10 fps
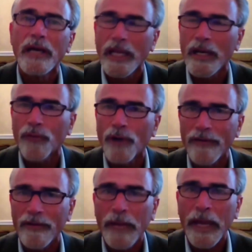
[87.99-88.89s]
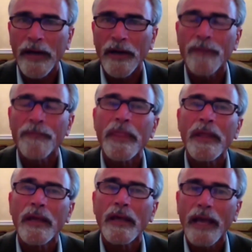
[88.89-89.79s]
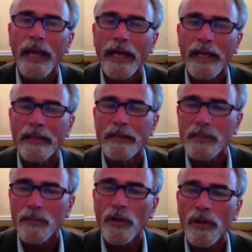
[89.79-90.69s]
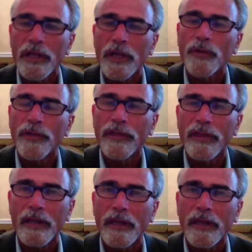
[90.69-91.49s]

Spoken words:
in a private manner. And similarly with